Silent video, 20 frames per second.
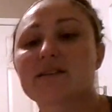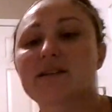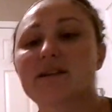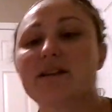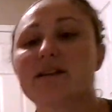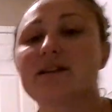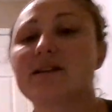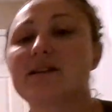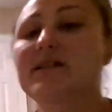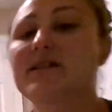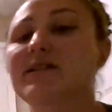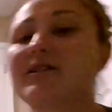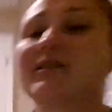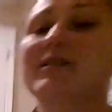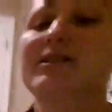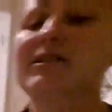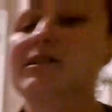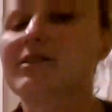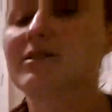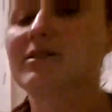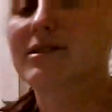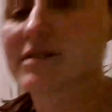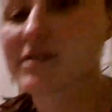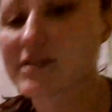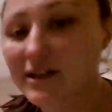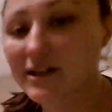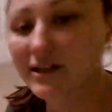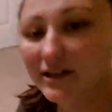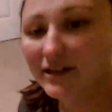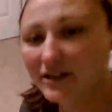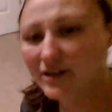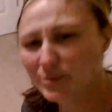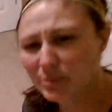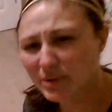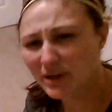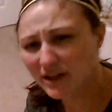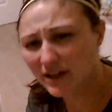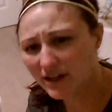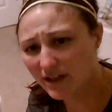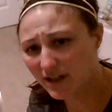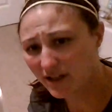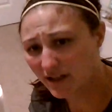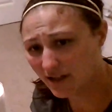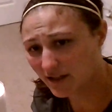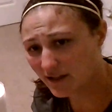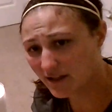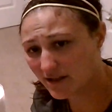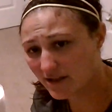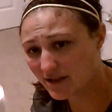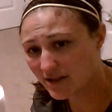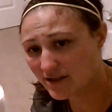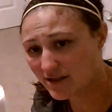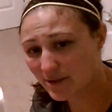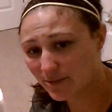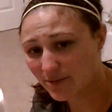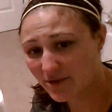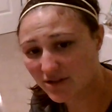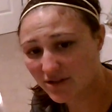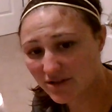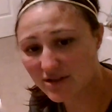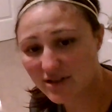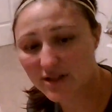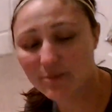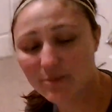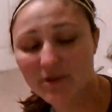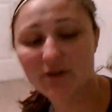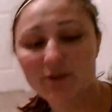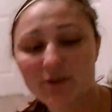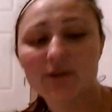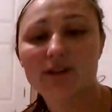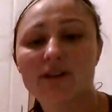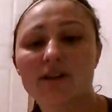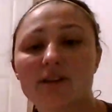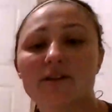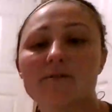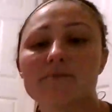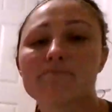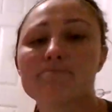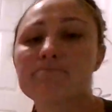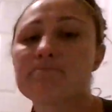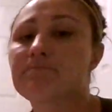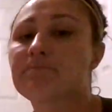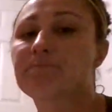and then sidekick Penny is up there sleeping with him.